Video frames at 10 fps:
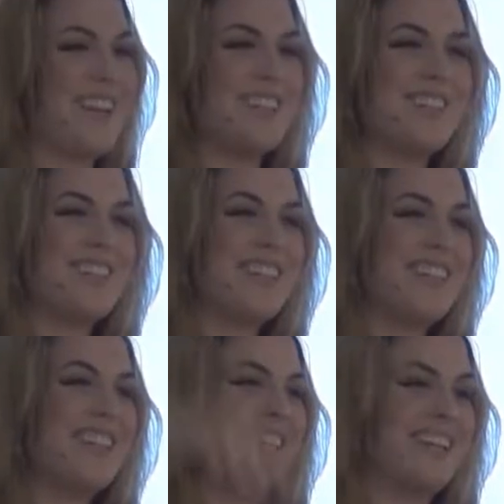on to do it.
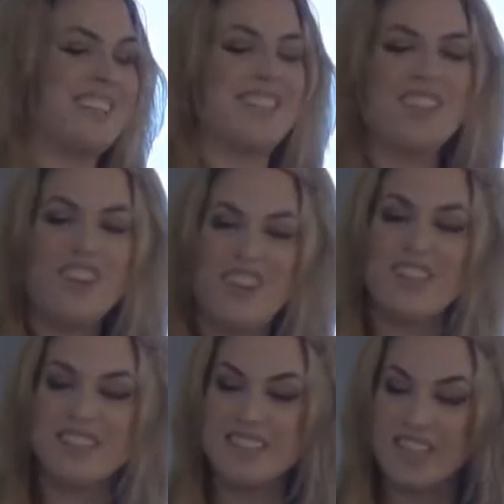And I was like, no,
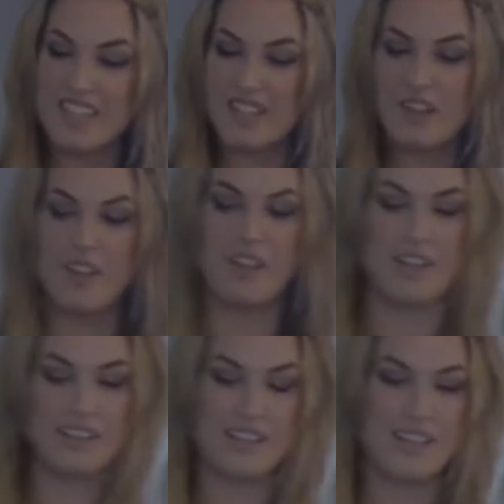that's not it at all. Like,
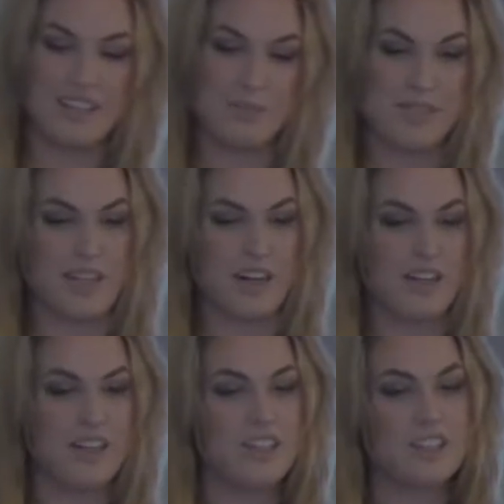it's not that I'm
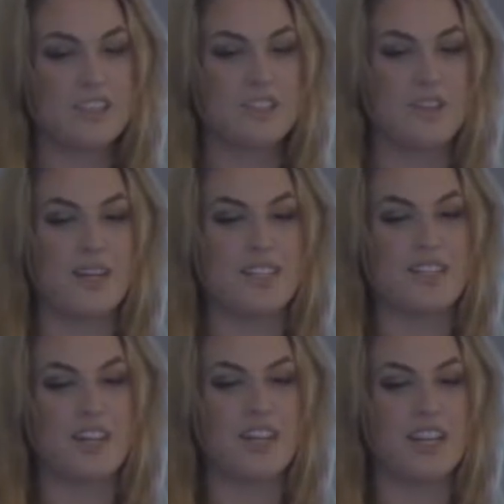scared. So I
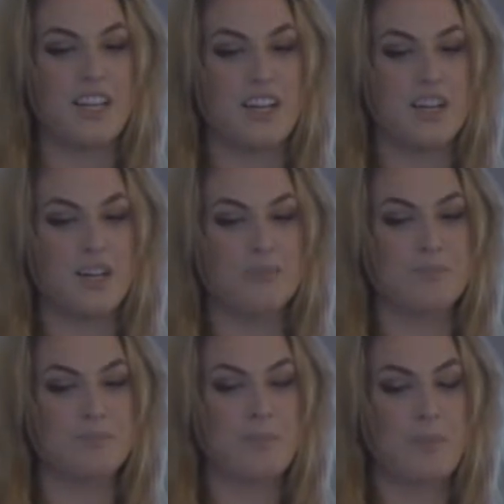started um,
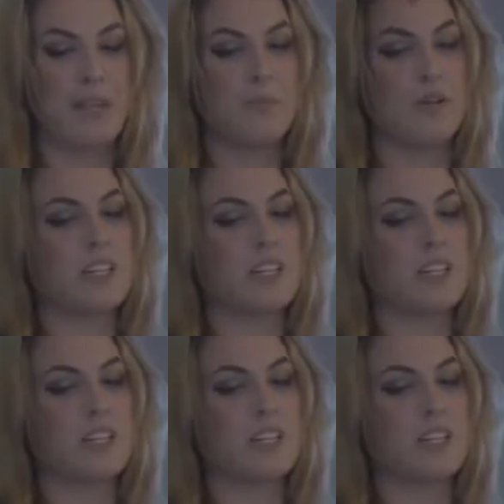being more